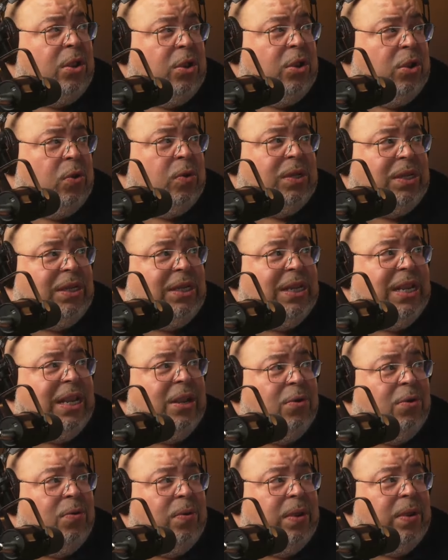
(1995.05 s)
you'll
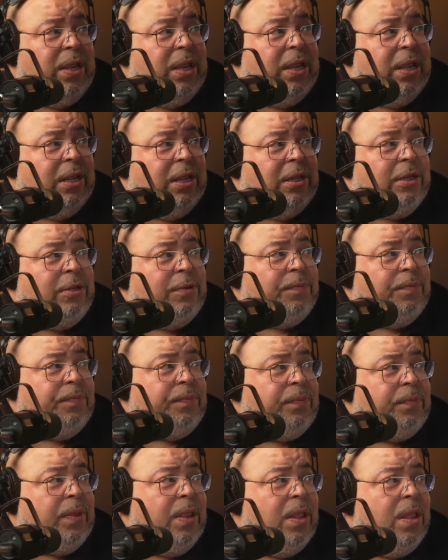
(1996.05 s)
see who he is.
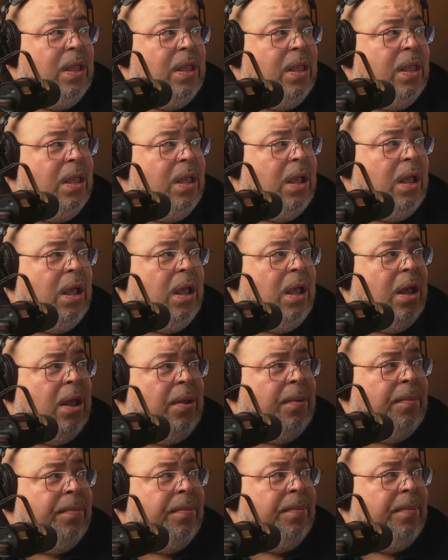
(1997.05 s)

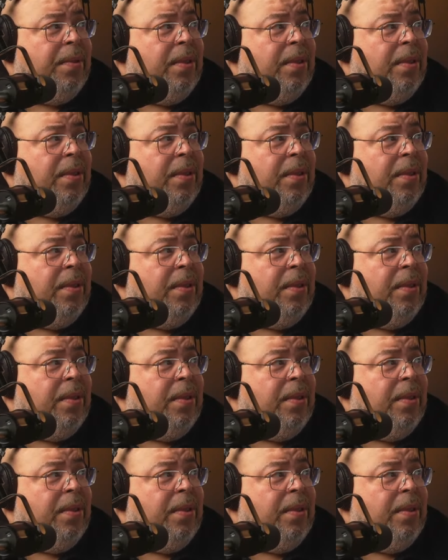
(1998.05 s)
Um,